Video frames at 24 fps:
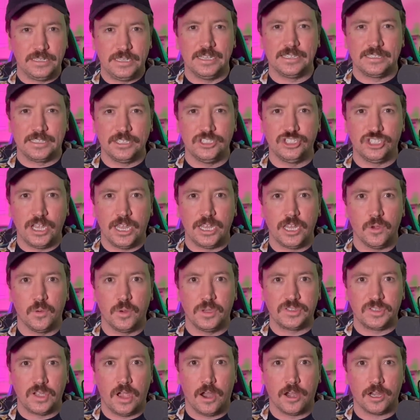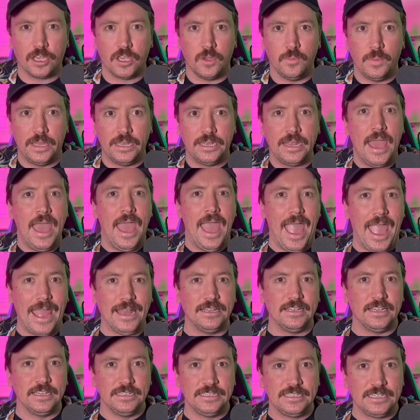disingenuous argument
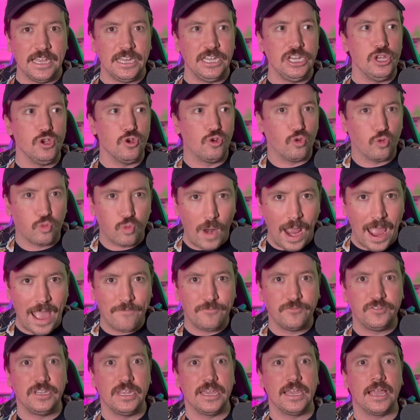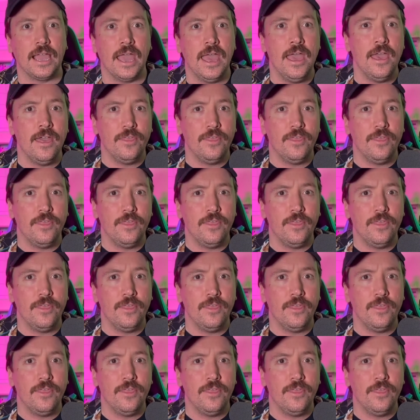and continue crafting